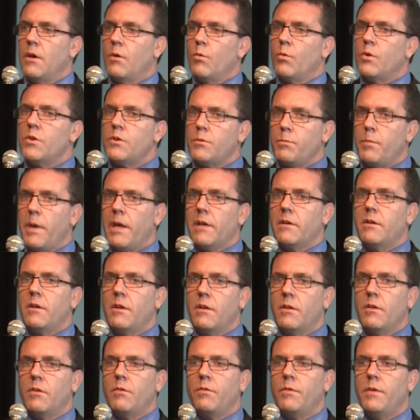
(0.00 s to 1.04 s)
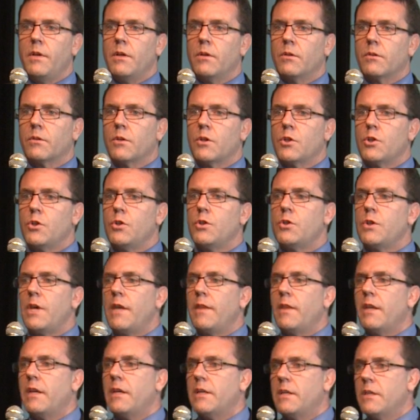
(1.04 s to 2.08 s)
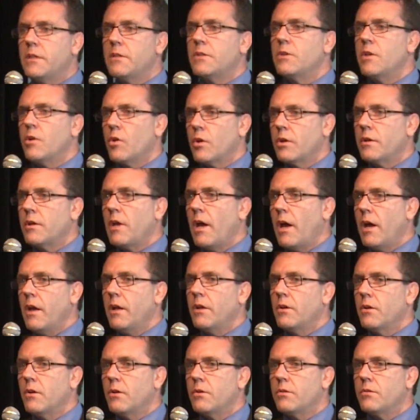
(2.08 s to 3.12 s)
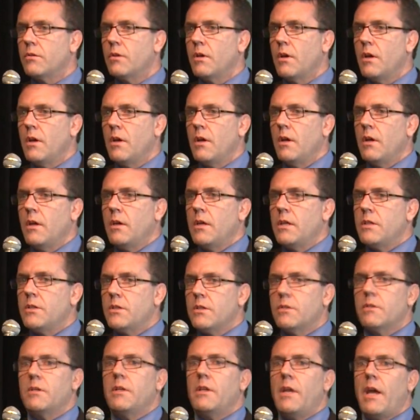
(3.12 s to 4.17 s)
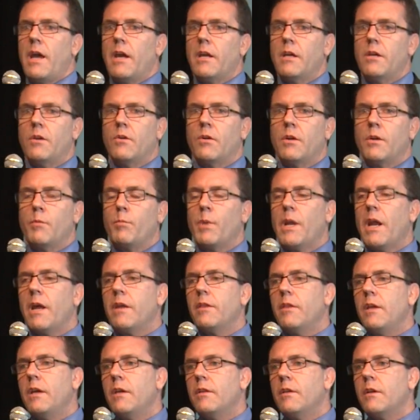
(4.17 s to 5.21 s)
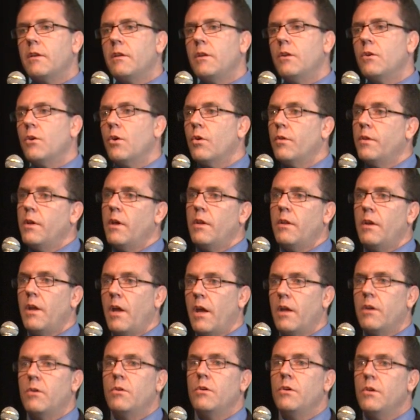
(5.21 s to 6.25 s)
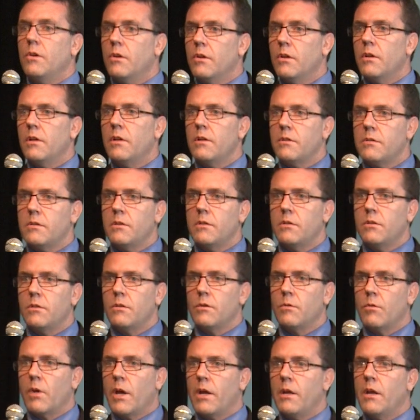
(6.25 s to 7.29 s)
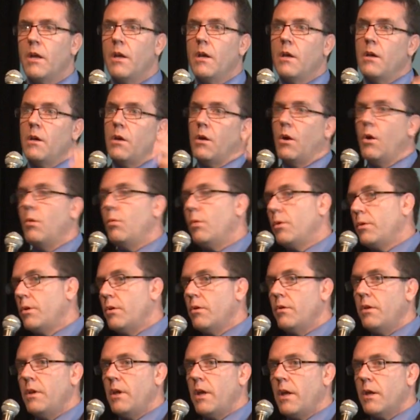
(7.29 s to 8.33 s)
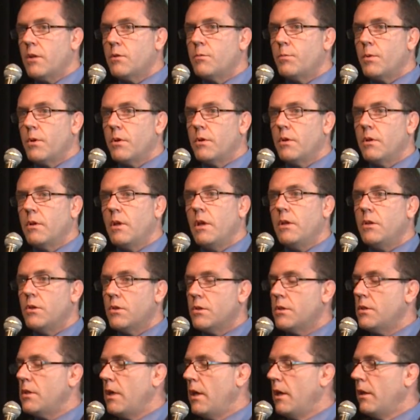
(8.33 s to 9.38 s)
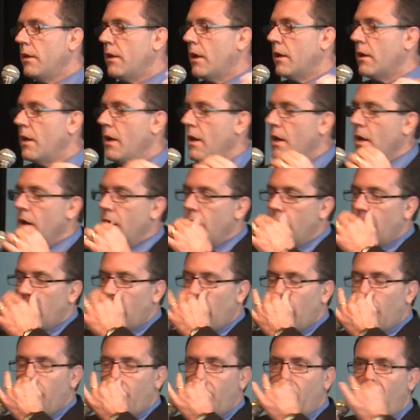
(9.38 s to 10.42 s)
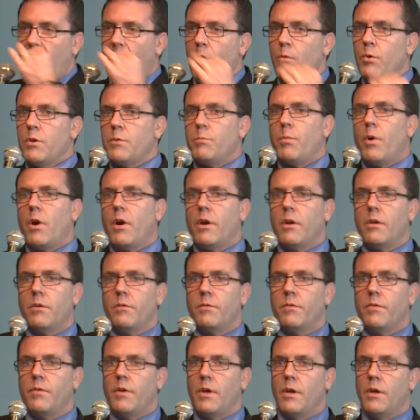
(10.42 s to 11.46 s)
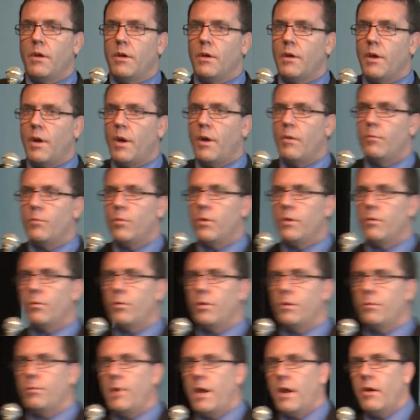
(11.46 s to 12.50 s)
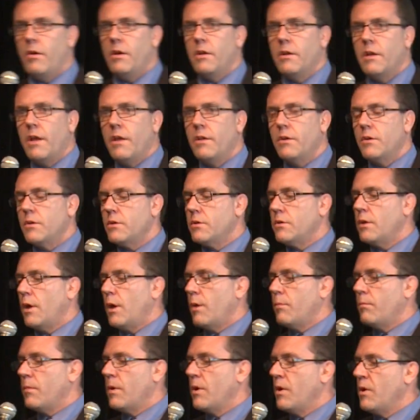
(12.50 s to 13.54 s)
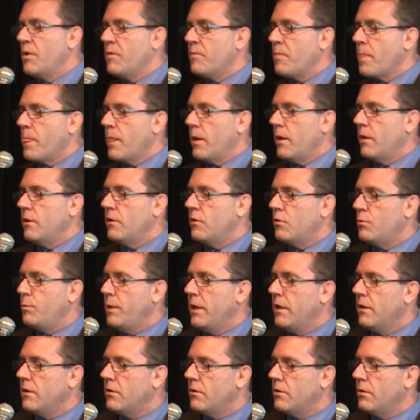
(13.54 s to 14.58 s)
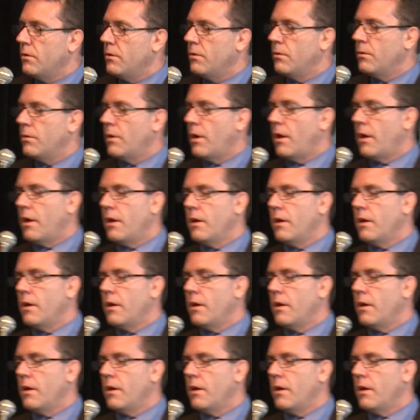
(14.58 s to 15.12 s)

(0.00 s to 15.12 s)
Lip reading: respected in the field, to say that it is not diagnosed is just inaccurate. But I think that, you know, on the other hand, who are you going to listen to, right? Oh, well, you're the expert, and you're saying that. I was part of, with Perry and others, in speaking to